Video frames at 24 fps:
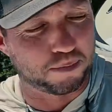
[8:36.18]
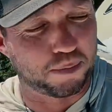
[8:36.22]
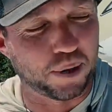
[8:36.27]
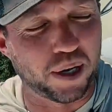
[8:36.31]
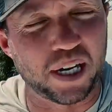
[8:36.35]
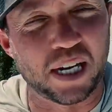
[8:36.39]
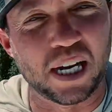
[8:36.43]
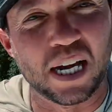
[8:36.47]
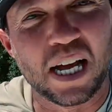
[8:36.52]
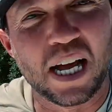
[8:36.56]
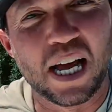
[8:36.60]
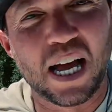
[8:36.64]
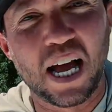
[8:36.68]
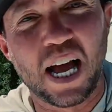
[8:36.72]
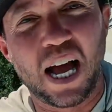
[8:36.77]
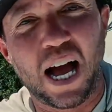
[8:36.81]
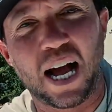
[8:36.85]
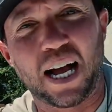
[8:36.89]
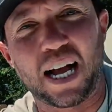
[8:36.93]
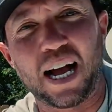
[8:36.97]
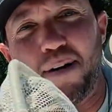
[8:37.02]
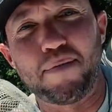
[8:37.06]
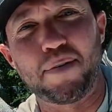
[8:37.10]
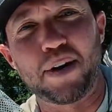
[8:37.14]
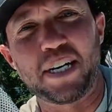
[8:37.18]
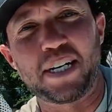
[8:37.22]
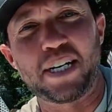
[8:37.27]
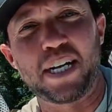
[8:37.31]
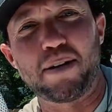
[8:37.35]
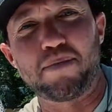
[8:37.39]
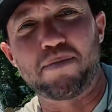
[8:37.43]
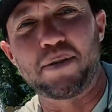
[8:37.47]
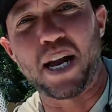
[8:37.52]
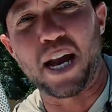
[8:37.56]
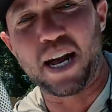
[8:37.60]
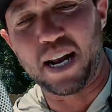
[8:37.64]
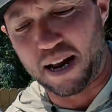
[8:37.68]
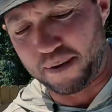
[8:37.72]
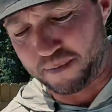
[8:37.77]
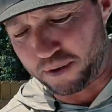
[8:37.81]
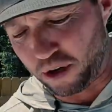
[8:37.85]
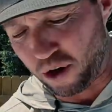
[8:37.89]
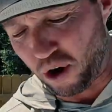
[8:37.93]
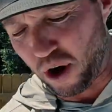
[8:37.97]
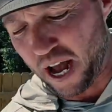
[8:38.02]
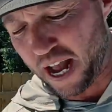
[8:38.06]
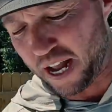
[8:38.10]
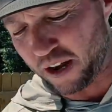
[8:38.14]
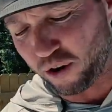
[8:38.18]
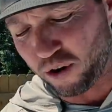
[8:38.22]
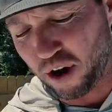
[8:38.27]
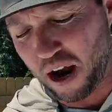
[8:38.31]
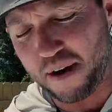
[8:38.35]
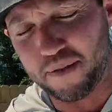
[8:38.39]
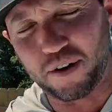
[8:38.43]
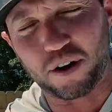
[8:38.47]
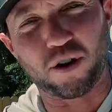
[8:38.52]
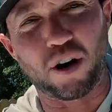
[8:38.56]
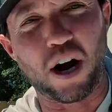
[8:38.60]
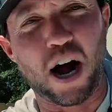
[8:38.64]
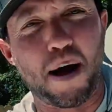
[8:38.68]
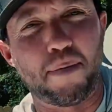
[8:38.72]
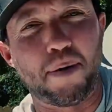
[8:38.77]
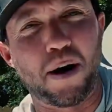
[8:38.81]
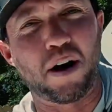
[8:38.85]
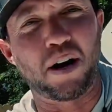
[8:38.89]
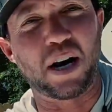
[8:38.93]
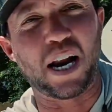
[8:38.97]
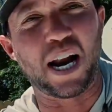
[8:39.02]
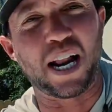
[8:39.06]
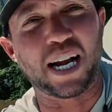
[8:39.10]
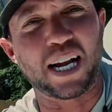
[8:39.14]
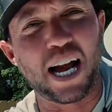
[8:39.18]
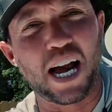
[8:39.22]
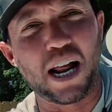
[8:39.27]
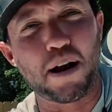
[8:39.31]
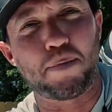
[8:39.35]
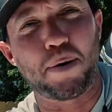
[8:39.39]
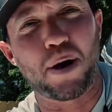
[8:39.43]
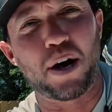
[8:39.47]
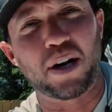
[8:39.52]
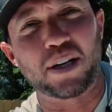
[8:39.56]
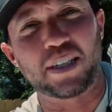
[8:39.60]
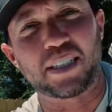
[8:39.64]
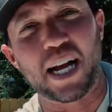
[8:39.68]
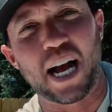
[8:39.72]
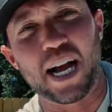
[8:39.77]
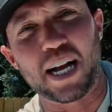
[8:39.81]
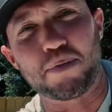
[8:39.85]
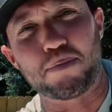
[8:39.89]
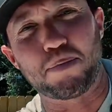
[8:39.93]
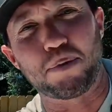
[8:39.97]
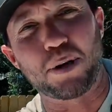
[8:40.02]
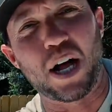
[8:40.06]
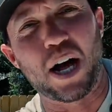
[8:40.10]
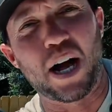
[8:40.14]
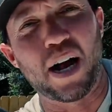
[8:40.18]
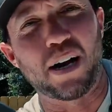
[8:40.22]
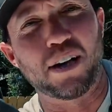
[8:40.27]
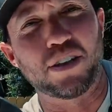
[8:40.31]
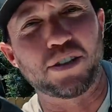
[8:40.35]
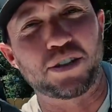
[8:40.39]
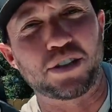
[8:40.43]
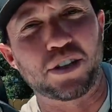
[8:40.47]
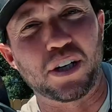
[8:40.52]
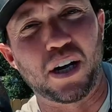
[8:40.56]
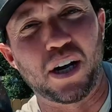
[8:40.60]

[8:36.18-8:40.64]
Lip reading: but I got my dip net. I'm gonna go ahead and grab a crab out, and I got a pair of dike pliers.